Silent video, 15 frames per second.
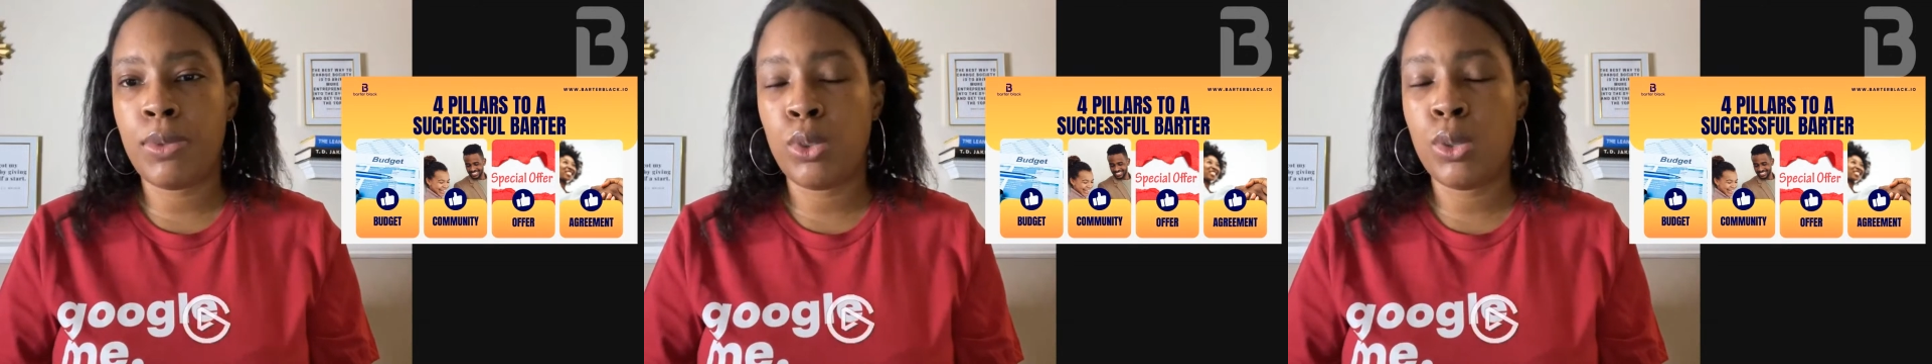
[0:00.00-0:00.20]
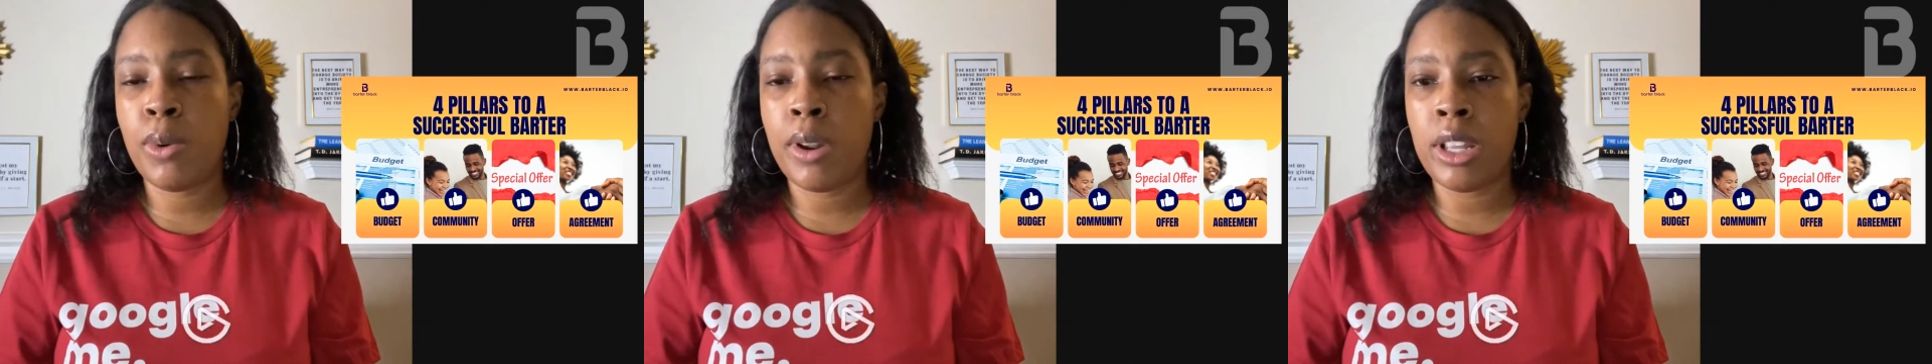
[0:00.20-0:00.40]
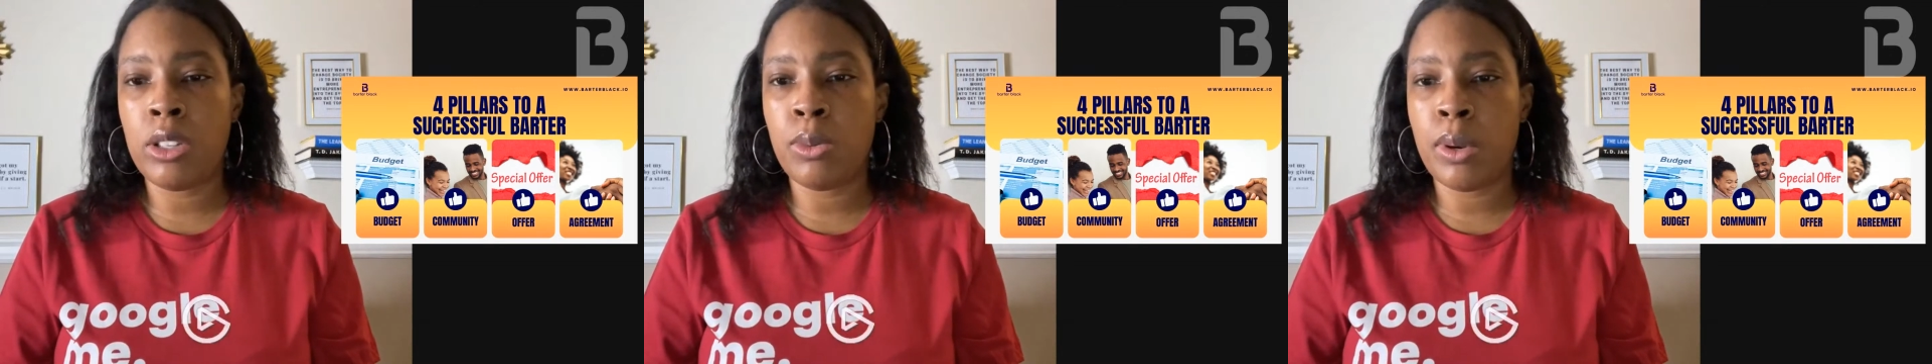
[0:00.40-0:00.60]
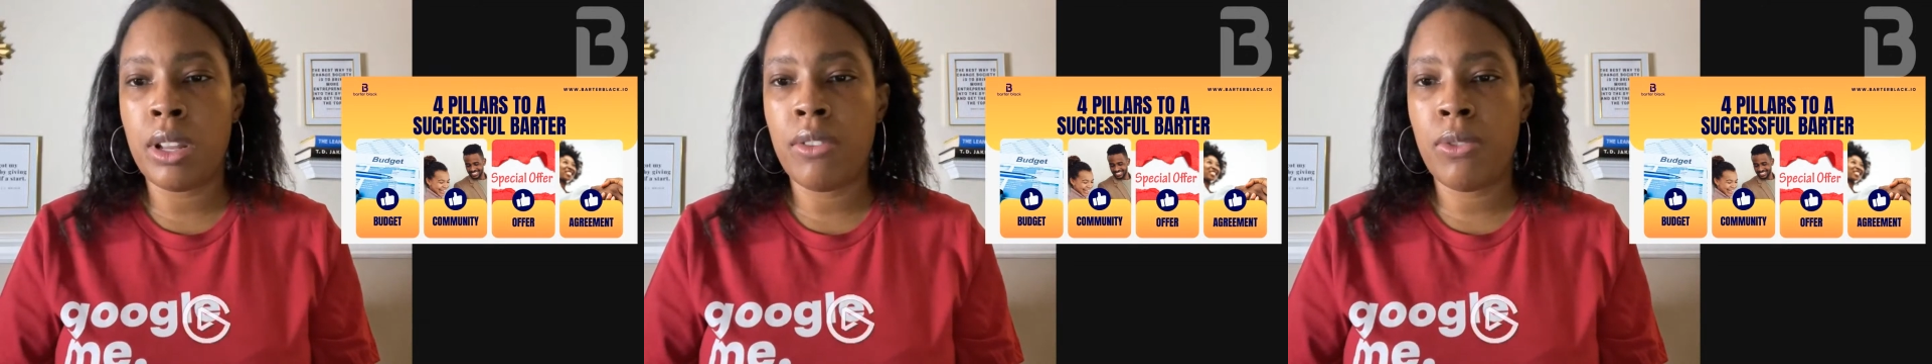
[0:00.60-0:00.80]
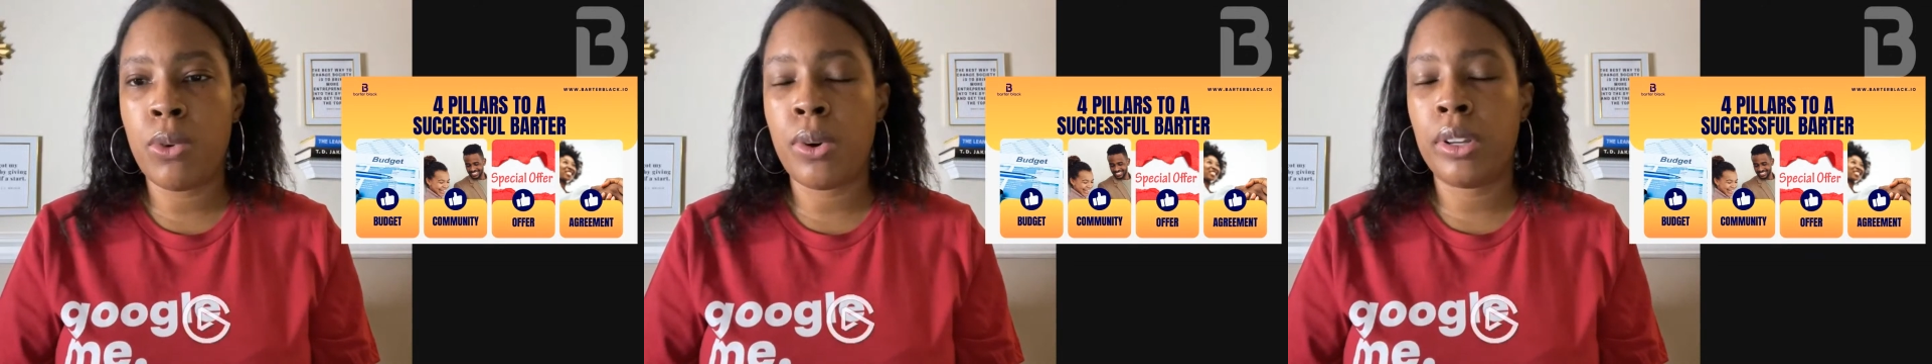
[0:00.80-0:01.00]

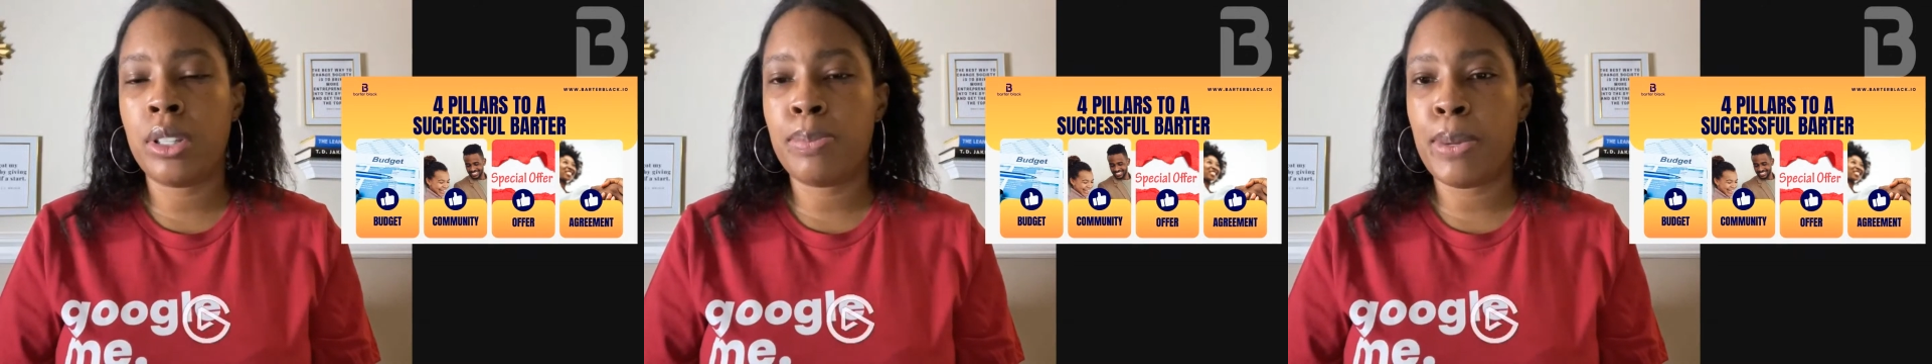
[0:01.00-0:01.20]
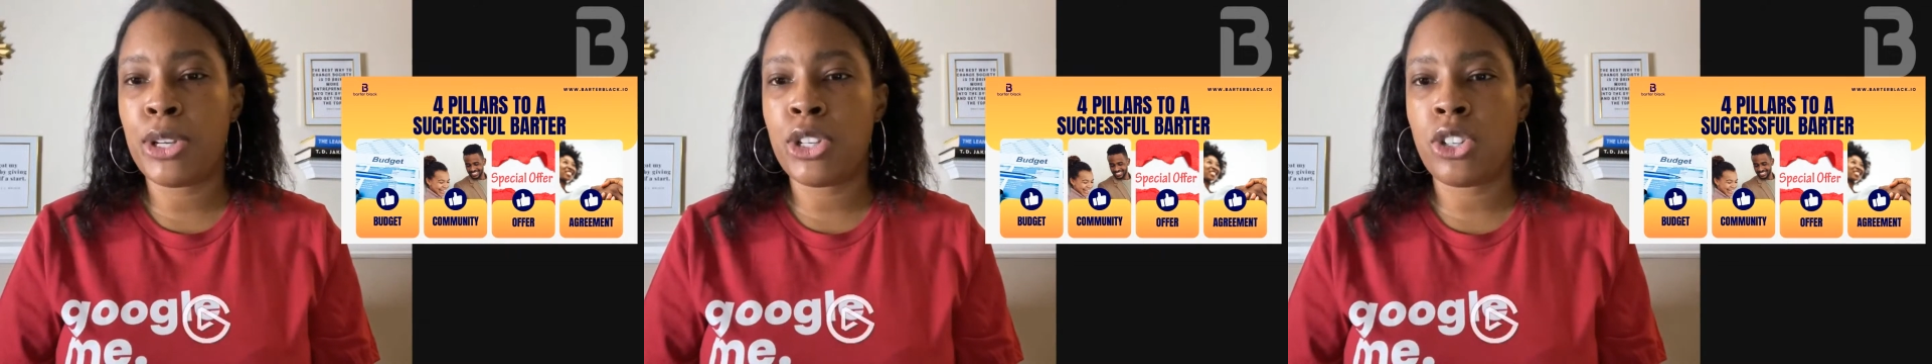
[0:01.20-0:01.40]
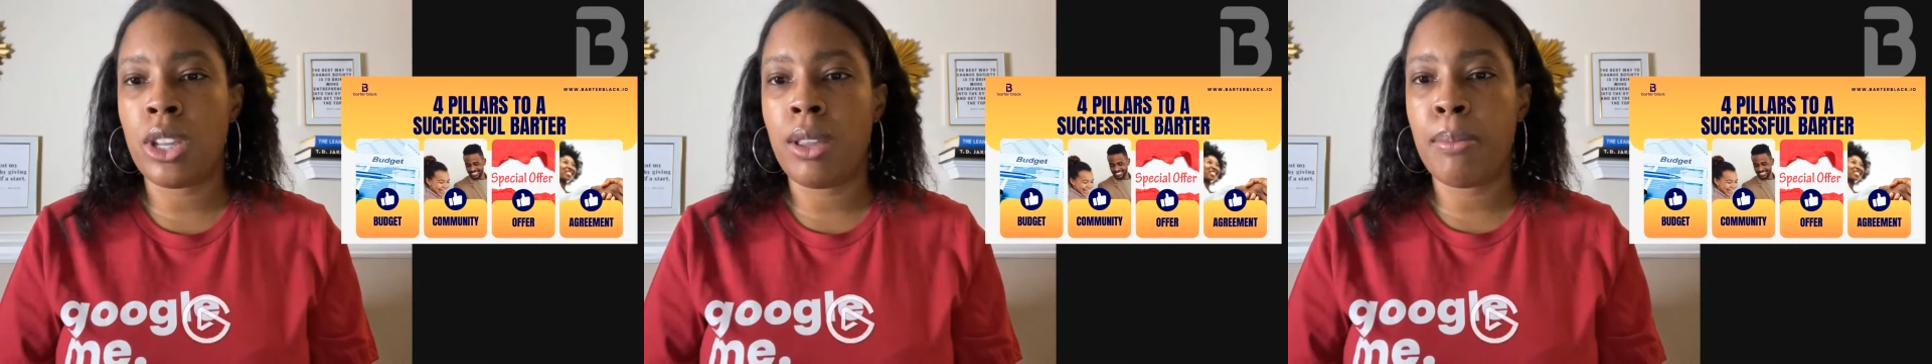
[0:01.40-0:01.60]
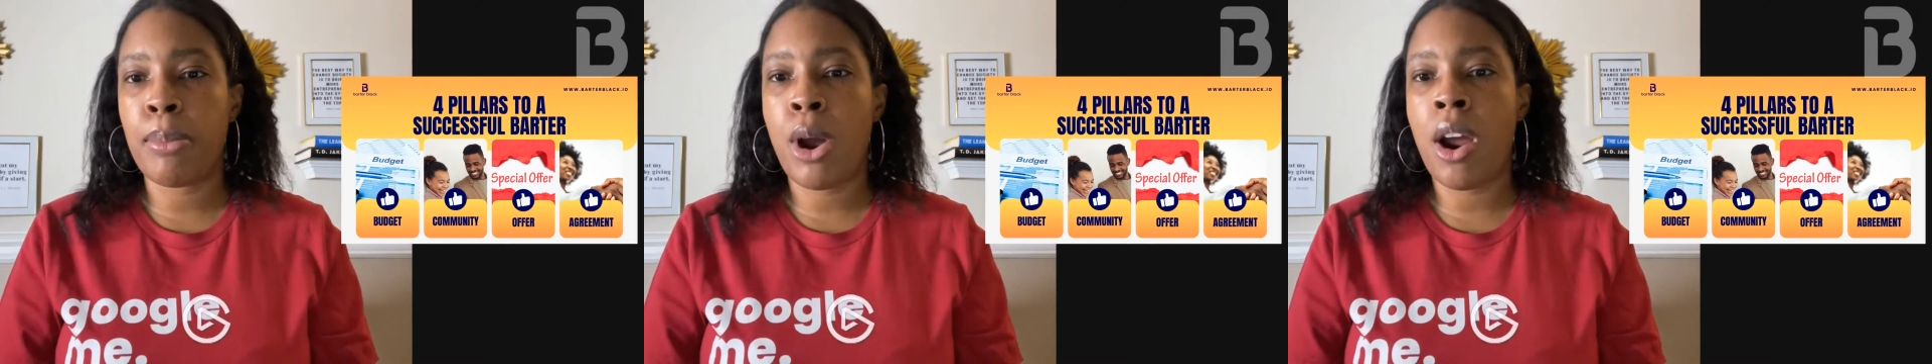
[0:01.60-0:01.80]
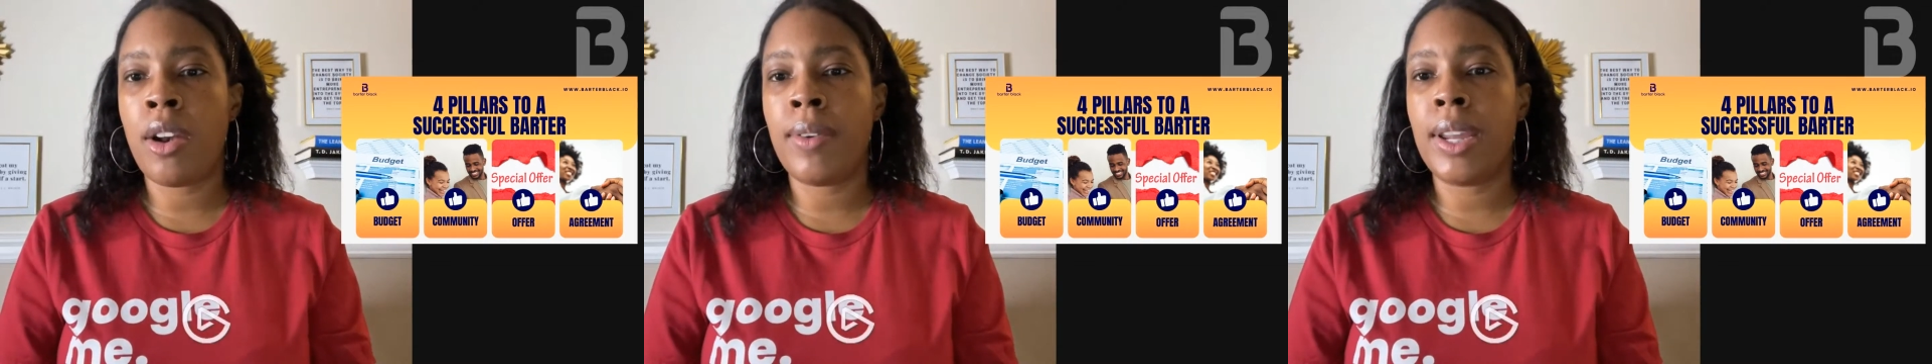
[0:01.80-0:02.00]
2024, especially in
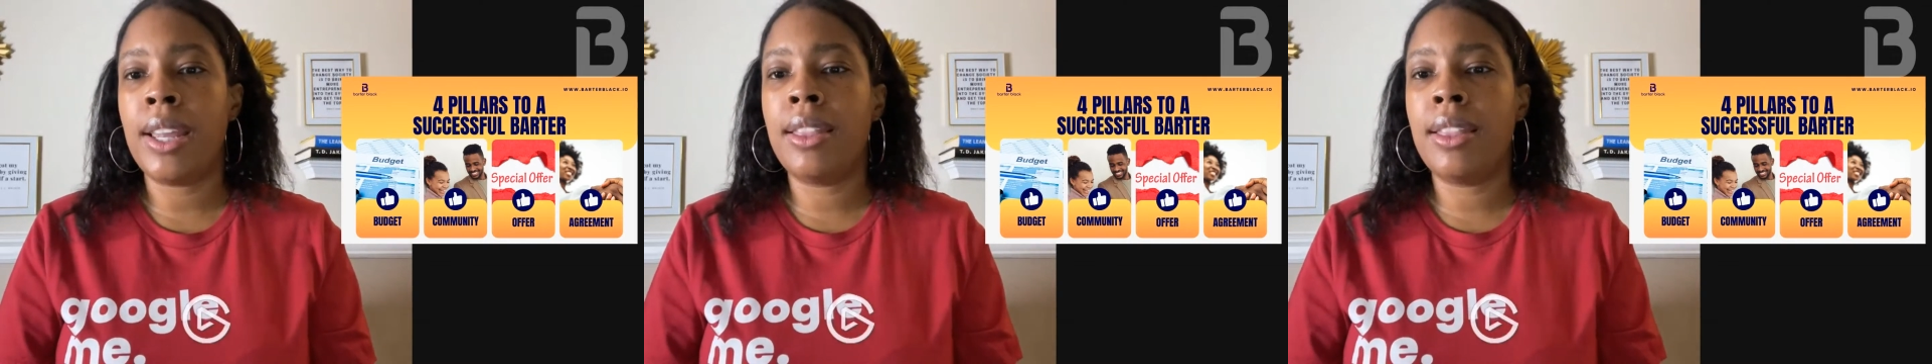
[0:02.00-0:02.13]
bartering.